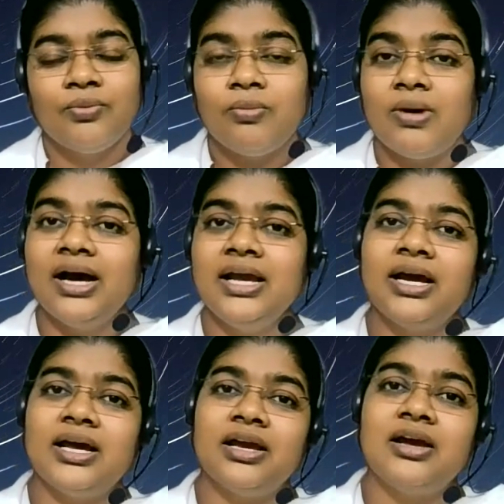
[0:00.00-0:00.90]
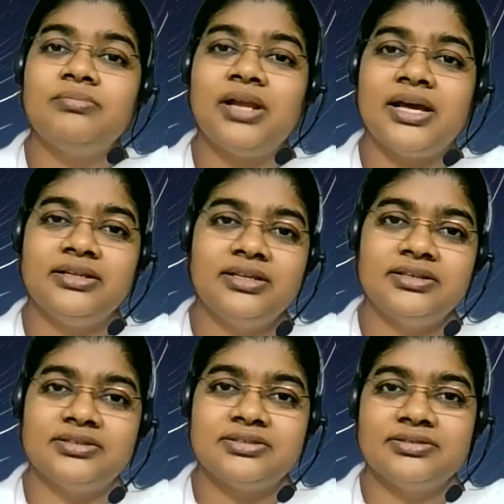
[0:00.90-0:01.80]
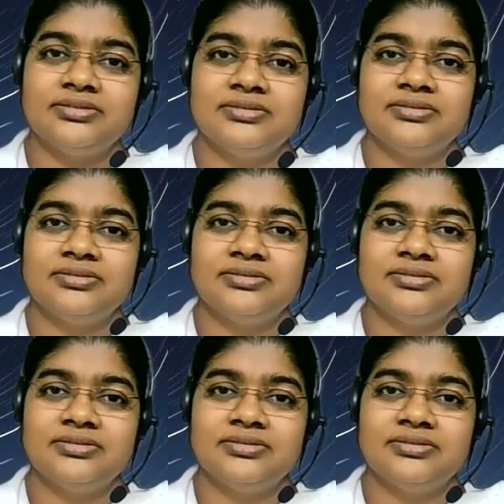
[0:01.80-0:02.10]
Why I am like this?